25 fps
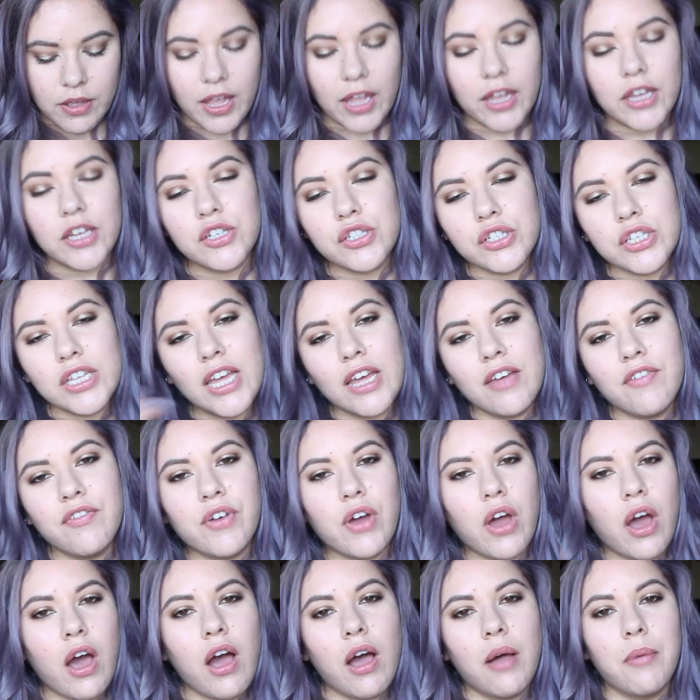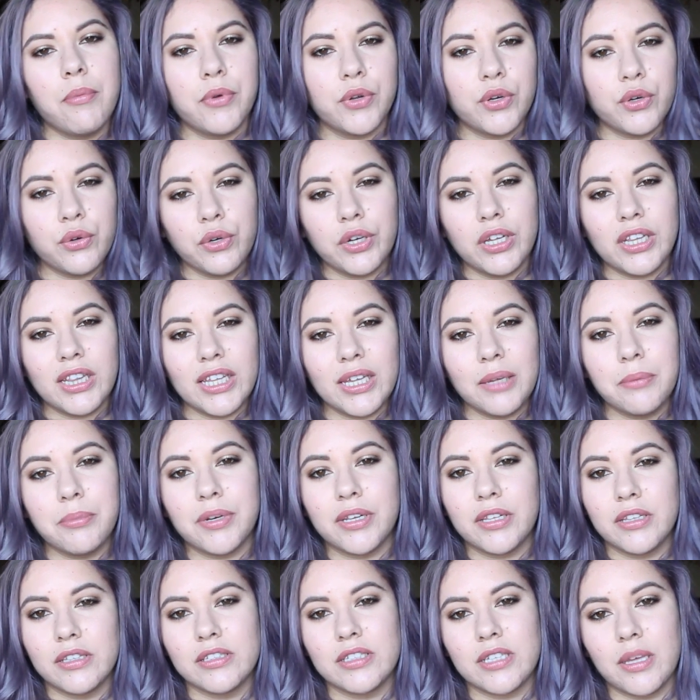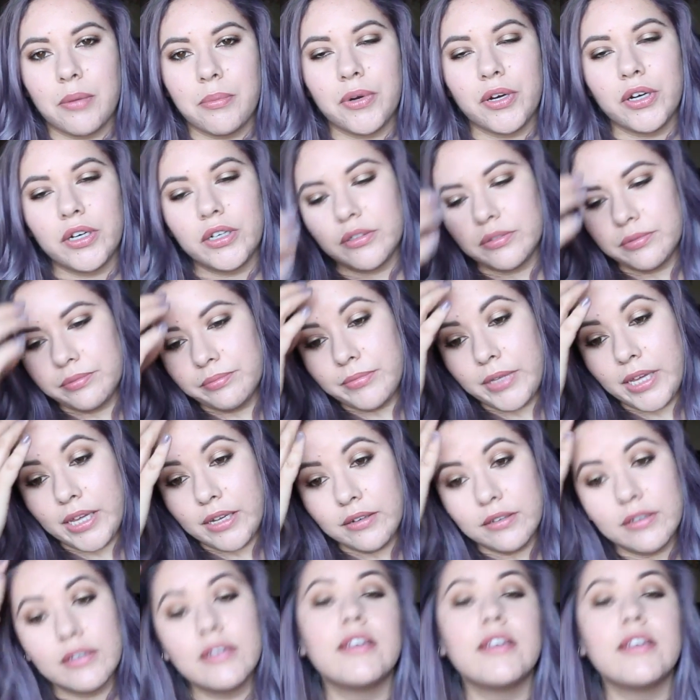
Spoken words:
I usually have combo to oily, but in the summer, man,